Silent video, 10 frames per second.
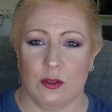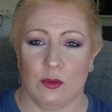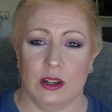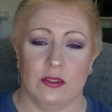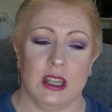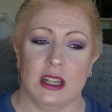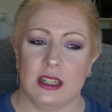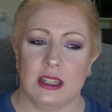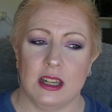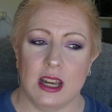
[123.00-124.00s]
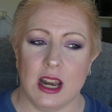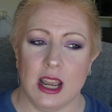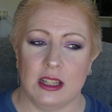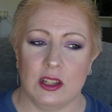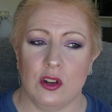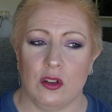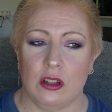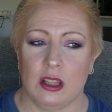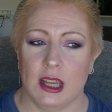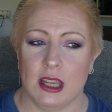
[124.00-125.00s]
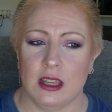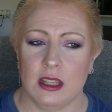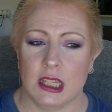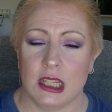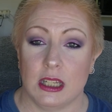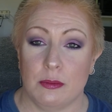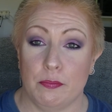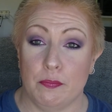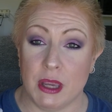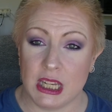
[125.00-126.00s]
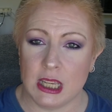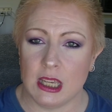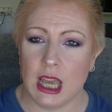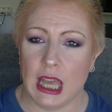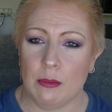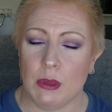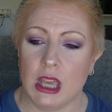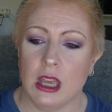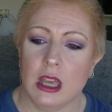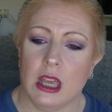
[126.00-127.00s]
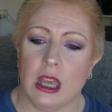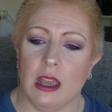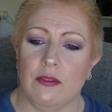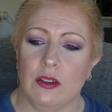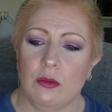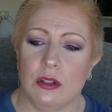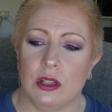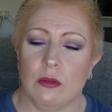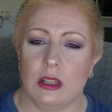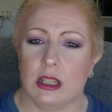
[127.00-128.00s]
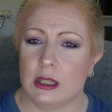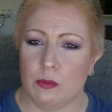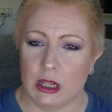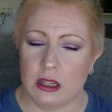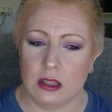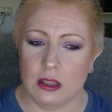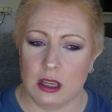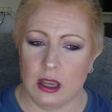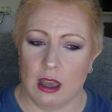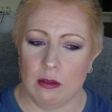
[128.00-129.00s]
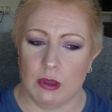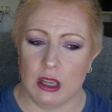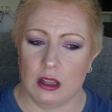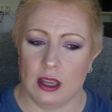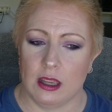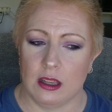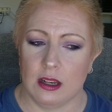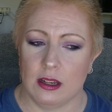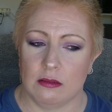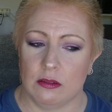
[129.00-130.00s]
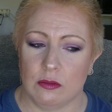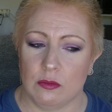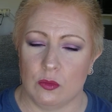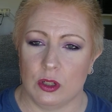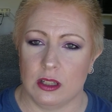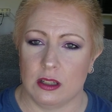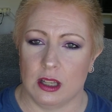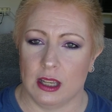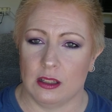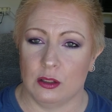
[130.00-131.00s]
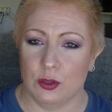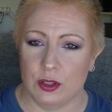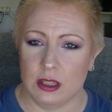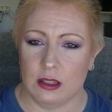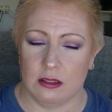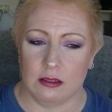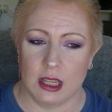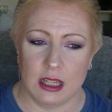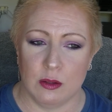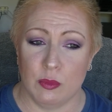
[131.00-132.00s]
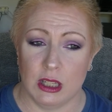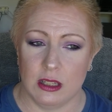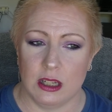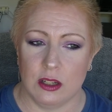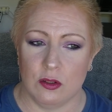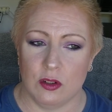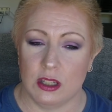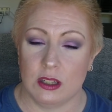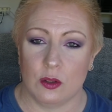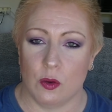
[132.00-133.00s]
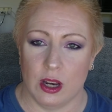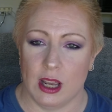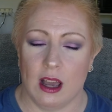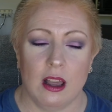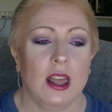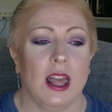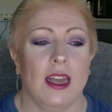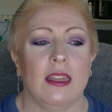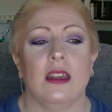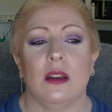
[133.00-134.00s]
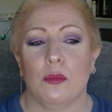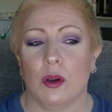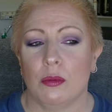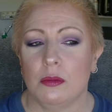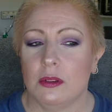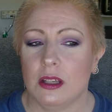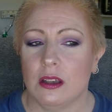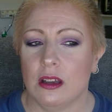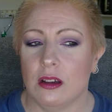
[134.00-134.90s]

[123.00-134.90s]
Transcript: rid of it, it's not like spitting at me. If it was doing the spitting thing at me, like it was like losing its ability to just squirt out, then I probably